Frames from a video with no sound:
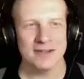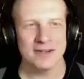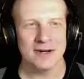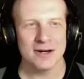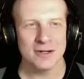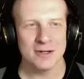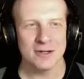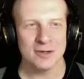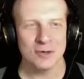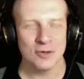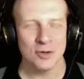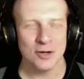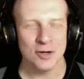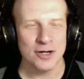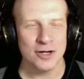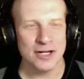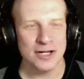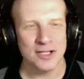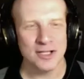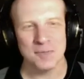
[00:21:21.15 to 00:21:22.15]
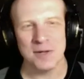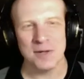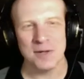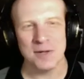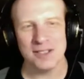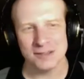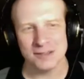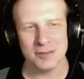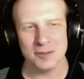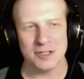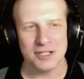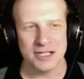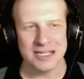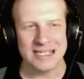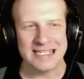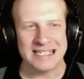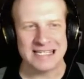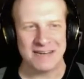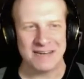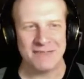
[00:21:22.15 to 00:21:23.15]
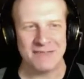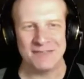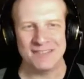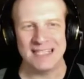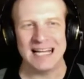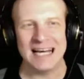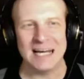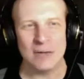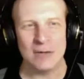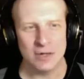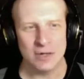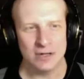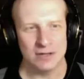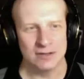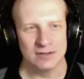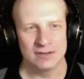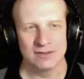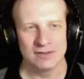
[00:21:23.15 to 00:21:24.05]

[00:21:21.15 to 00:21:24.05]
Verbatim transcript: our one, our next sponsor, which is Flywheel.